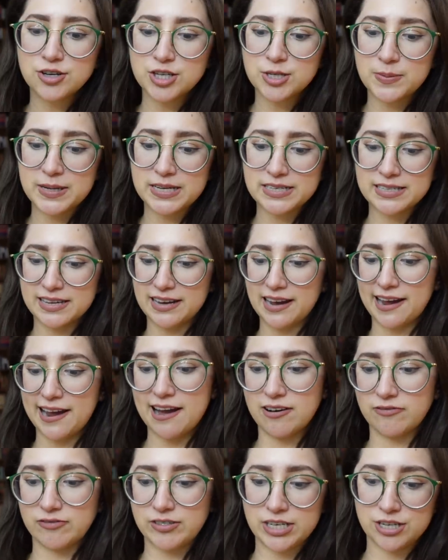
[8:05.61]
just because like I
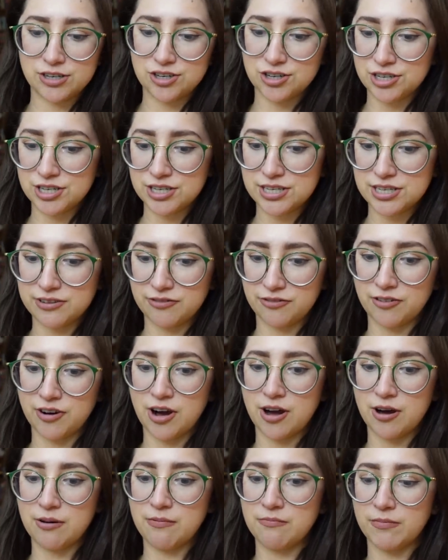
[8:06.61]
have dishes
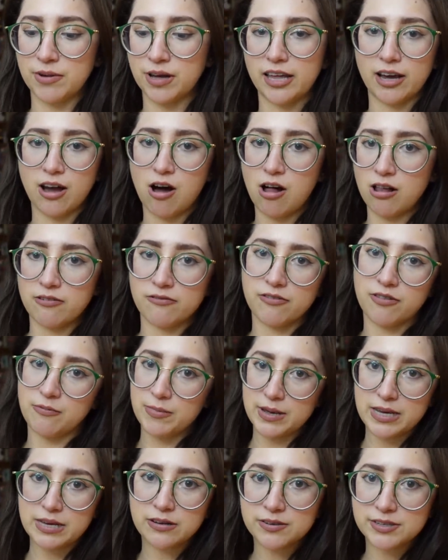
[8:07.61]
from like all of the
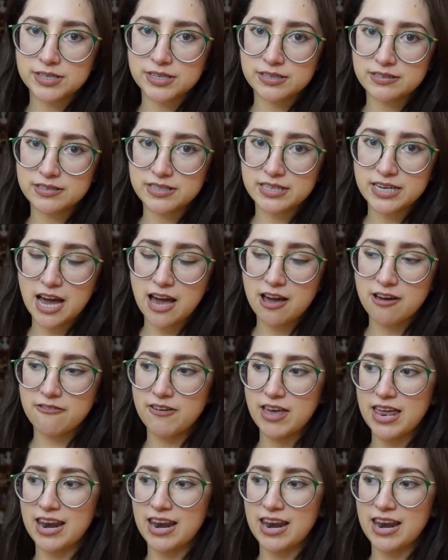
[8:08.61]
meals and stuff,